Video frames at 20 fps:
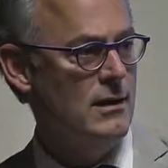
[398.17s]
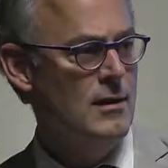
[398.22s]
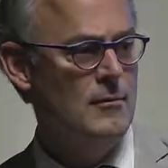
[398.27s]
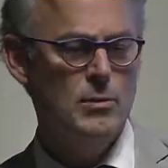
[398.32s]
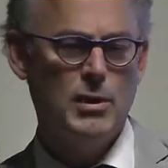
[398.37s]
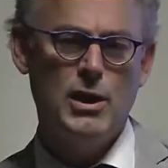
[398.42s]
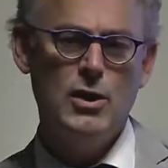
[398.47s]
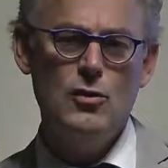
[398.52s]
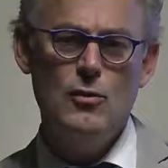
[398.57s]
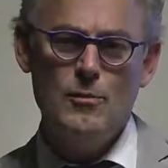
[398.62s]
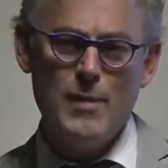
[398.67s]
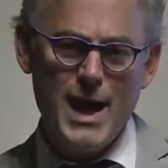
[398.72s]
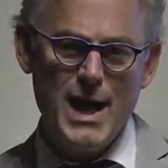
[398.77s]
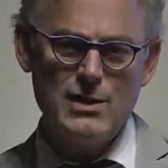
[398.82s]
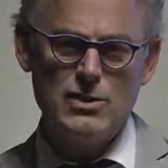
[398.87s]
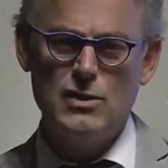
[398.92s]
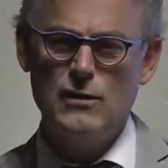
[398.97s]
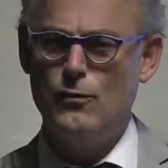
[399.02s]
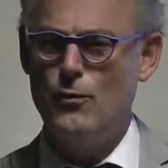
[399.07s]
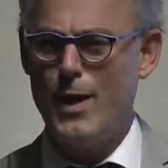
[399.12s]
but can you
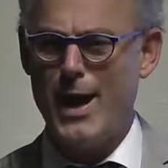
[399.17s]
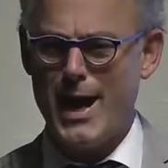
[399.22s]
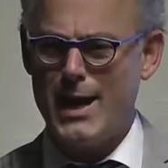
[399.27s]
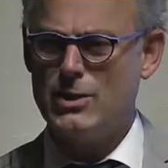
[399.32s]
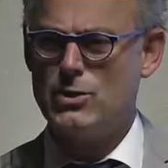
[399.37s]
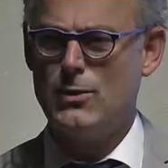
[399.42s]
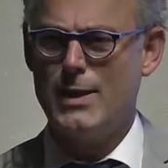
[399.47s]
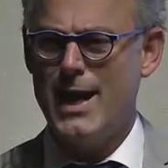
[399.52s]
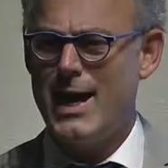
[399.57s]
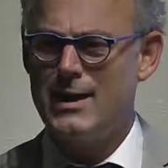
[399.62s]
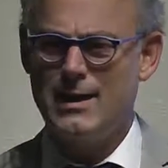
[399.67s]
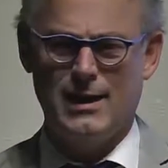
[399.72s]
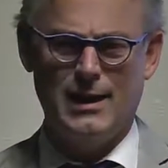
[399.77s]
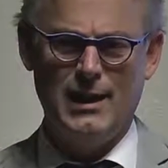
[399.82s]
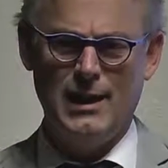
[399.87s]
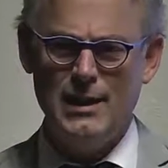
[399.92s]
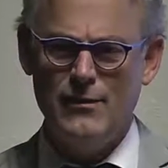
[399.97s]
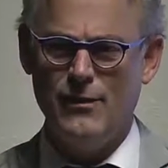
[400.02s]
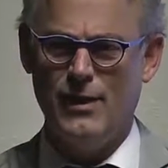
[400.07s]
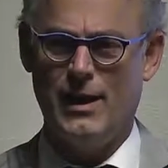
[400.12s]
imagine if you actually had to
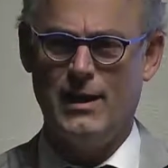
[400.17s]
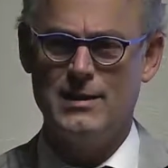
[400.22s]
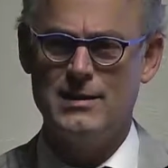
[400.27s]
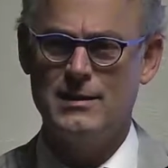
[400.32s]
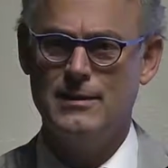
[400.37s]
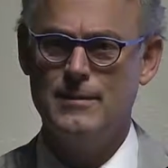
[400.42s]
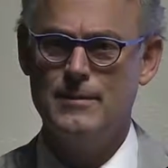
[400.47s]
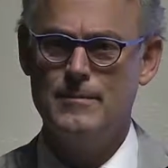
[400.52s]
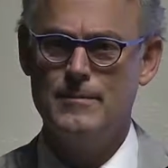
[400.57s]
live in it?